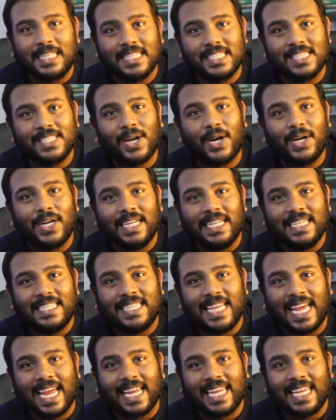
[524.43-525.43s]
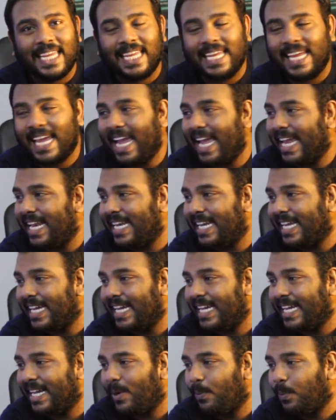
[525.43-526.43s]
This is RD Techie, and
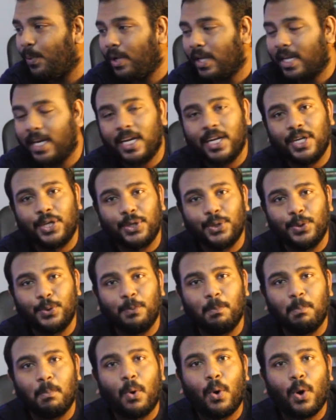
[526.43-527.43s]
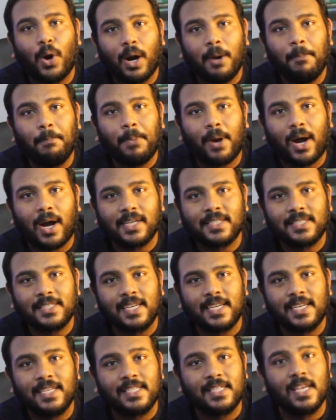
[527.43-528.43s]
we're going to do more
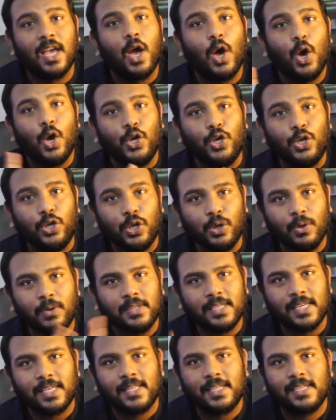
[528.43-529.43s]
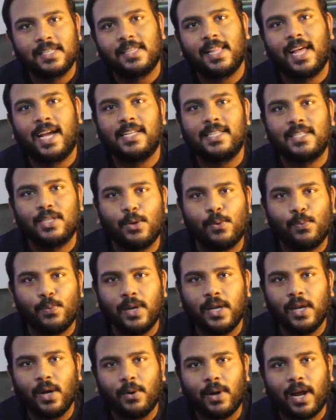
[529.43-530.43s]
unboxings using this light, so
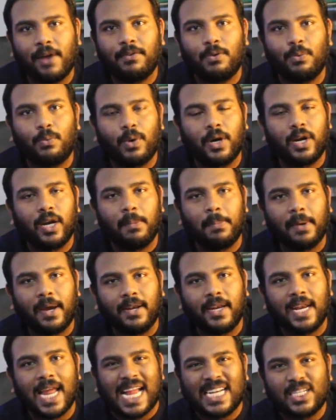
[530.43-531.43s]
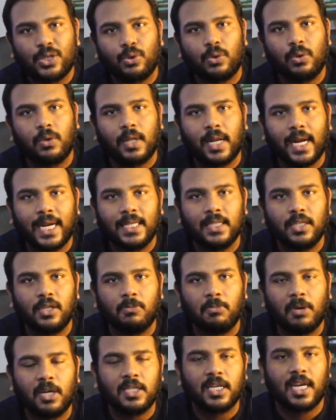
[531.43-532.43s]
we don't have to worry about natural light too
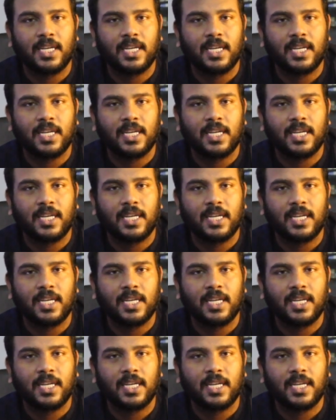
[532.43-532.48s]
much.